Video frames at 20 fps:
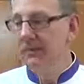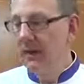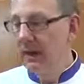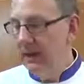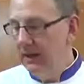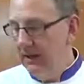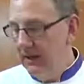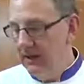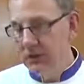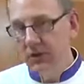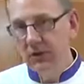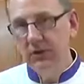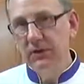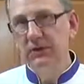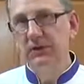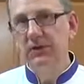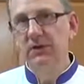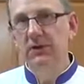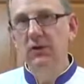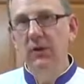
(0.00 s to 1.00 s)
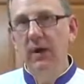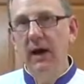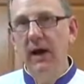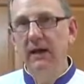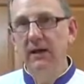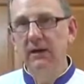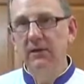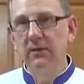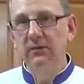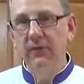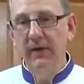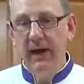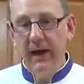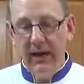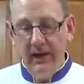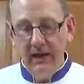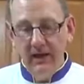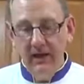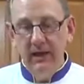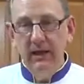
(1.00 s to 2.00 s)
and as you continue adding the
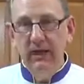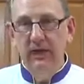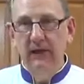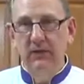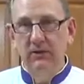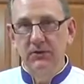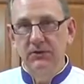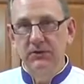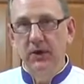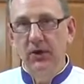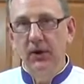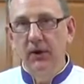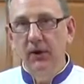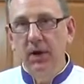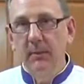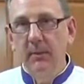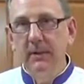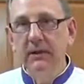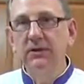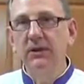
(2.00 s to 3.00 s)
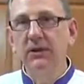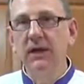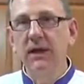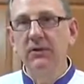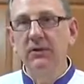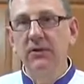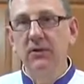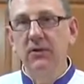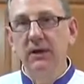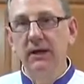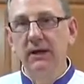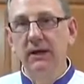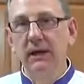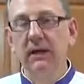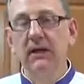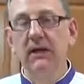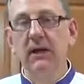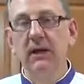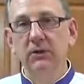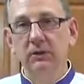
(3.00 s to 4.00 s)
fat, it'll start coming together
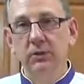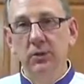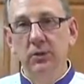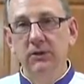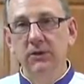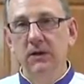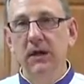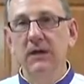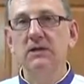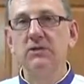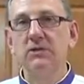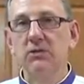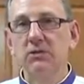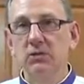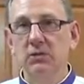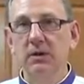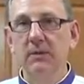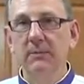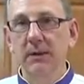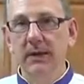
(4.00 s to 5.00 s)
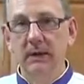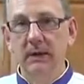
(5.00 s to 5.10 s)
again into a nice creamy